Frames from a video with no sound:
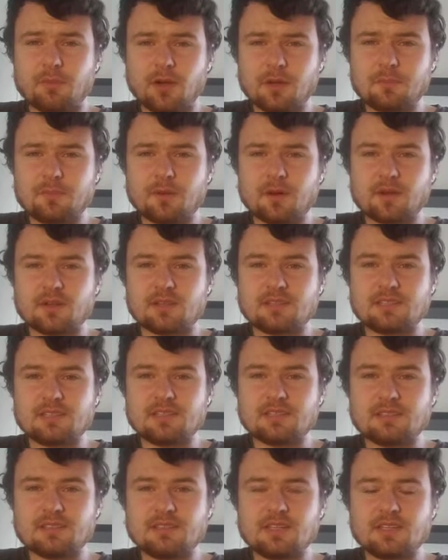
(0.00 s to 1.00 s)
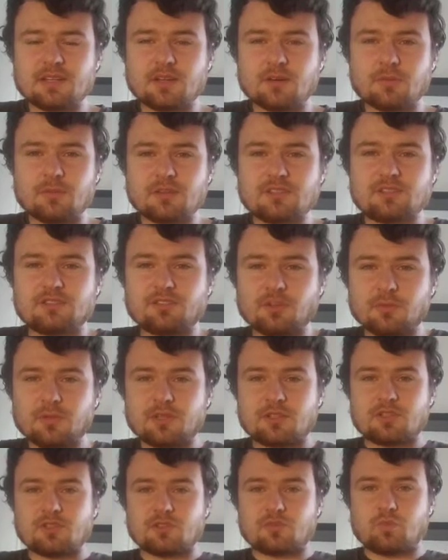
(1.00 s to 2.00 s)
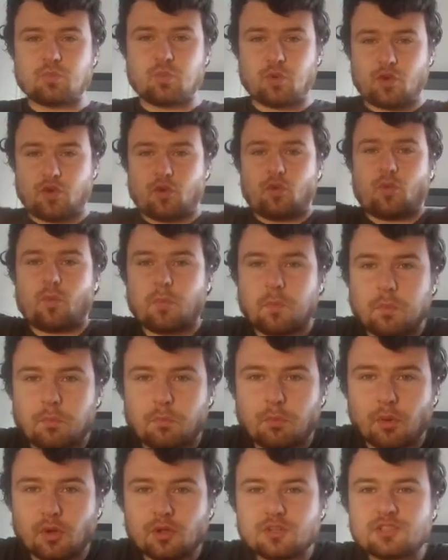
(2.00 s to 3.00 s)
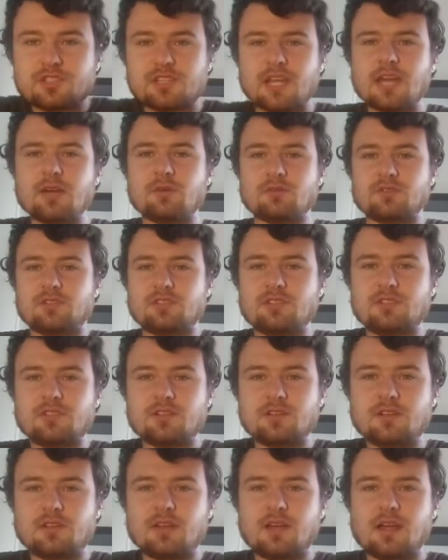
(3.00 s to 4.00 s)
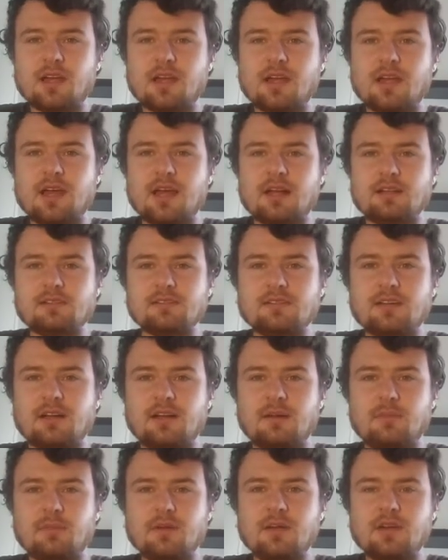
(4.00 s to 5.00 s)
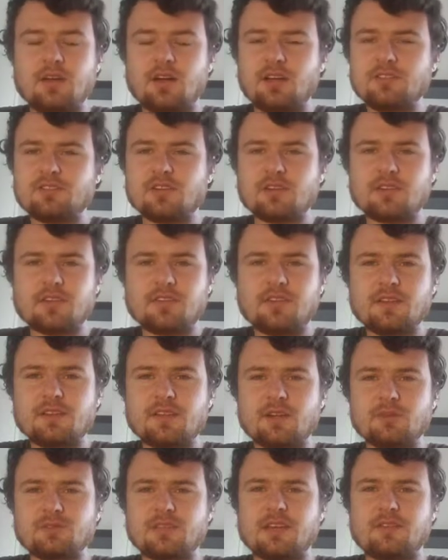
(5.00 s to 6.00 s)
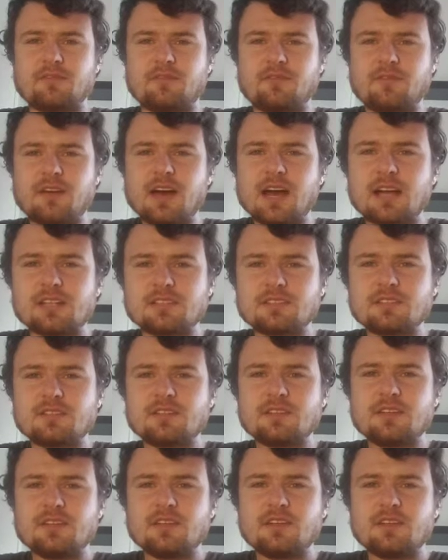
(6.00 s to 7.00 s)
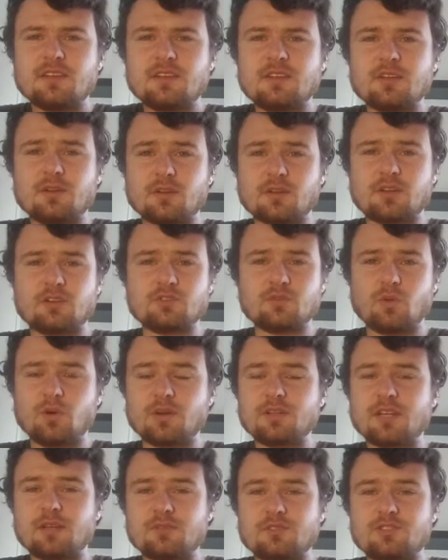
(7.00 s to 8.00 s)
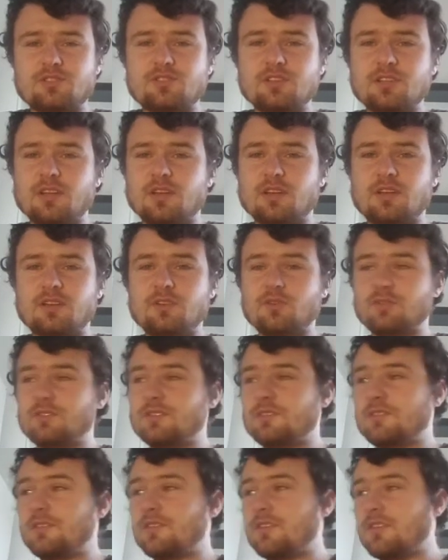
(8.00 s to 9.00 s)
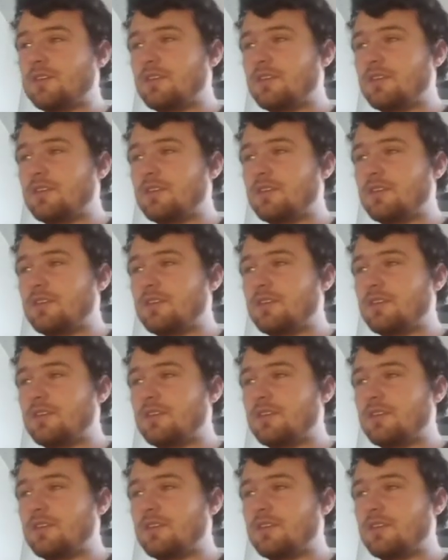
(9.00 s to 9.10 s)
byproducts is, my stomach just bulged out, and I started to think that I was getting fat. Like I was walking down the street and I looked into